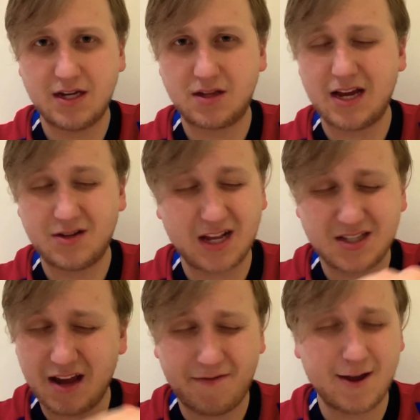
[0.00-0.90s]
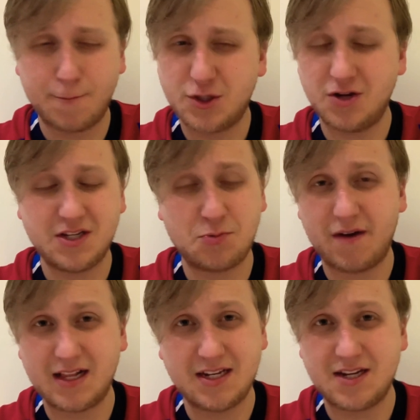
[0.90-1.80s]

There's definitely opportunities we've had this